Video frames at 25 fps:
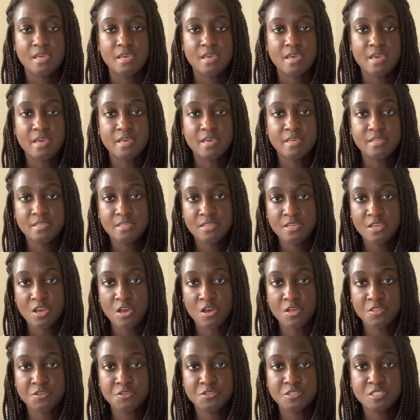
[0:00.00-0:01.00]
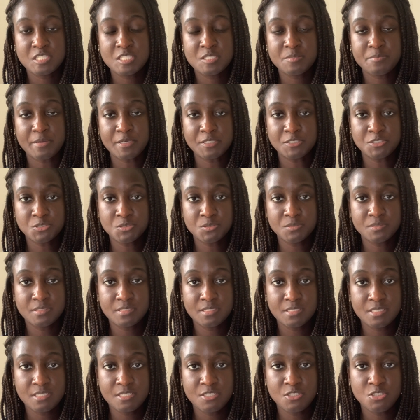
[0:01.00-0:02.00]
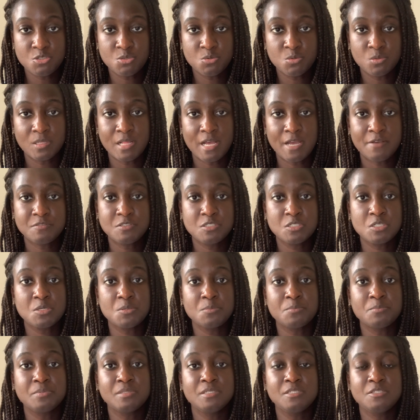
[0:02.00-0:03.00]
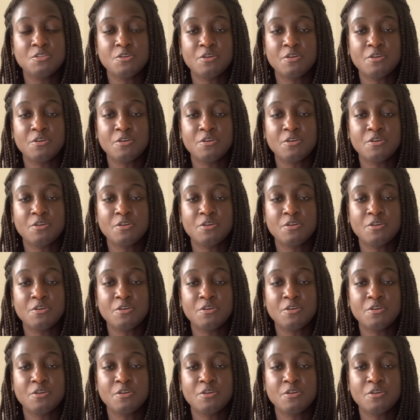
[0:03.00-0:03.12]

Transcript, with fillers: Any other specialty, you will have to complete your